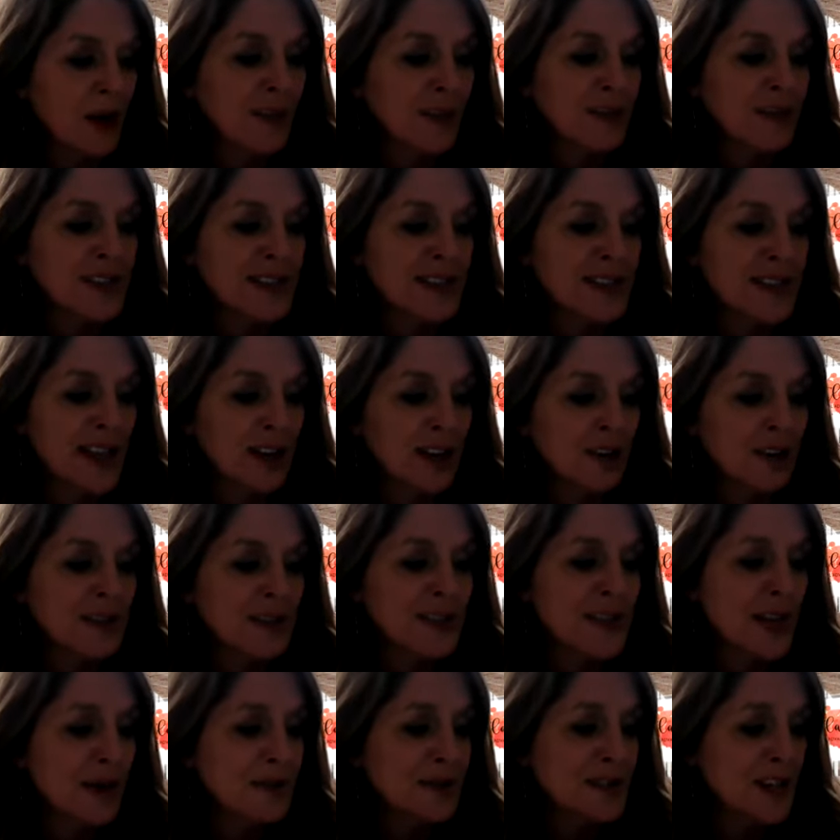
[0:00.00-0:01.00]
If the seller
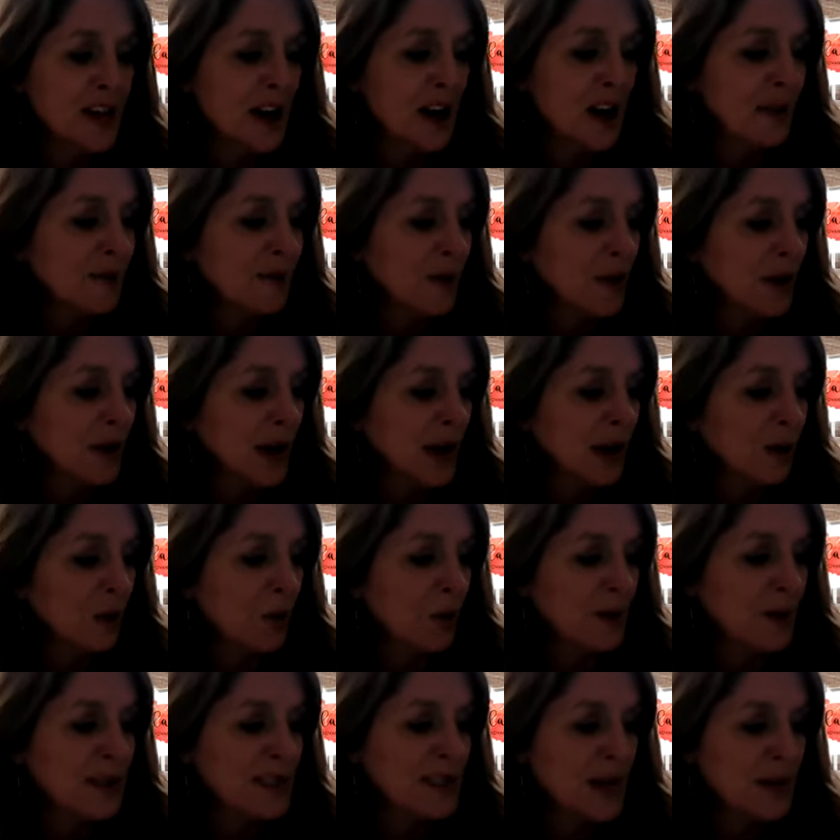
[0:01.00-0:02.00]
accepts the offer, it will
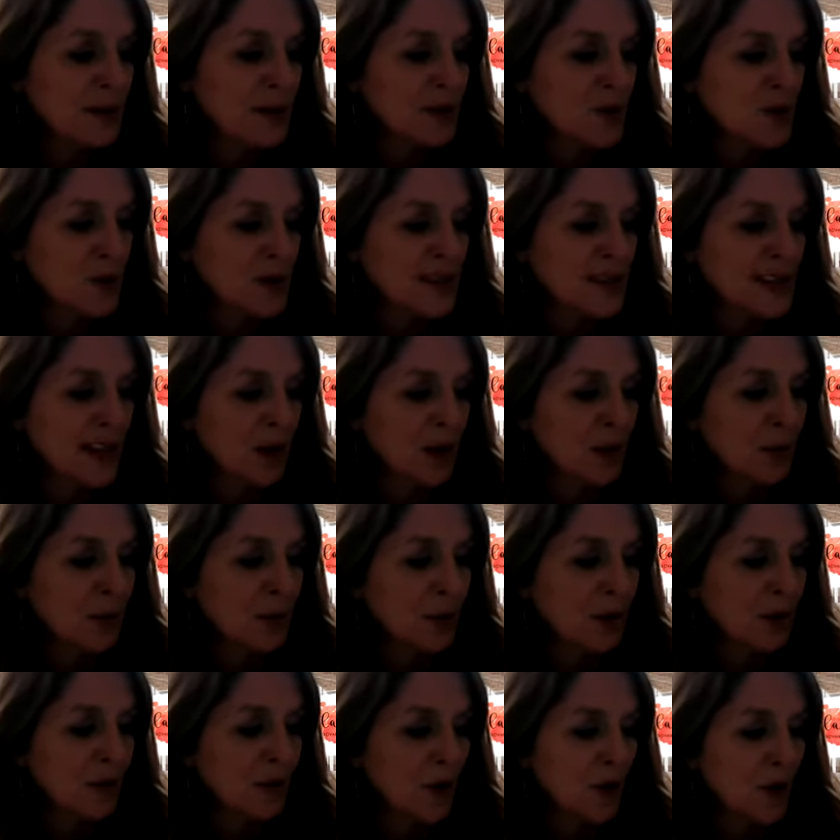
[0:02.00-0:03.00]
be deemed short sale
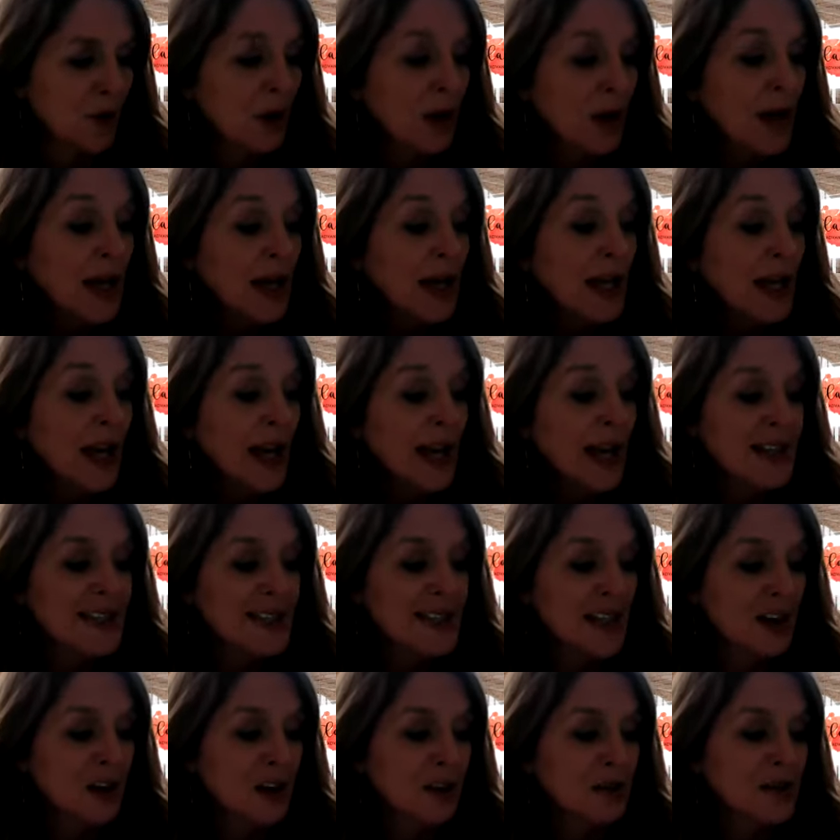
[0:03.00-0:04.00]
approval and
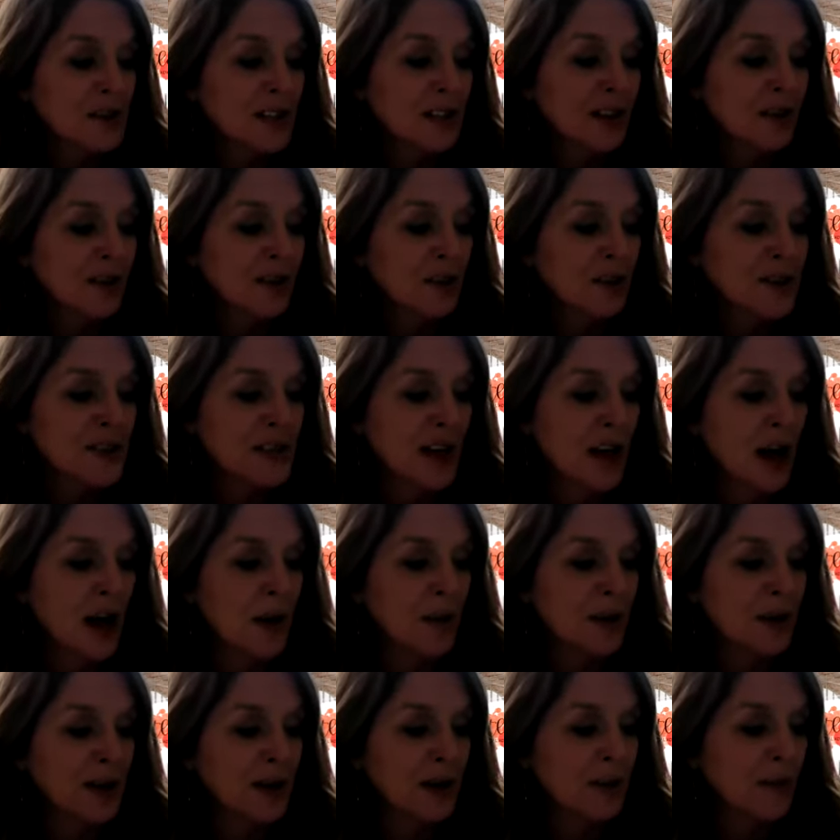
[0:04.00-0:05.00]
seller delivers the
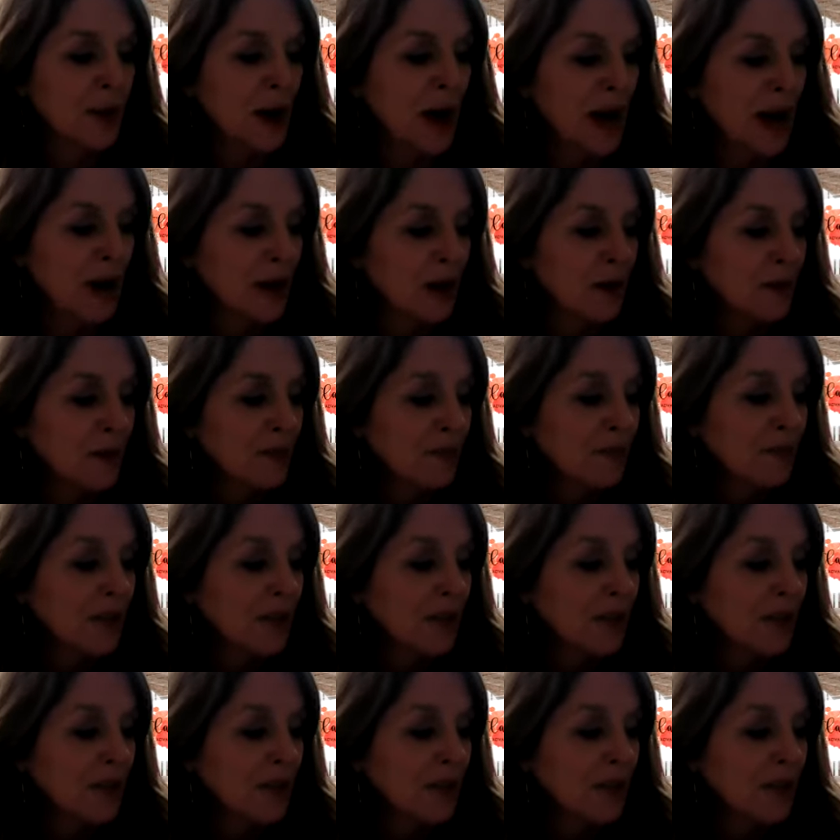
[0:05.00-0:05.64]
copy to the buyer.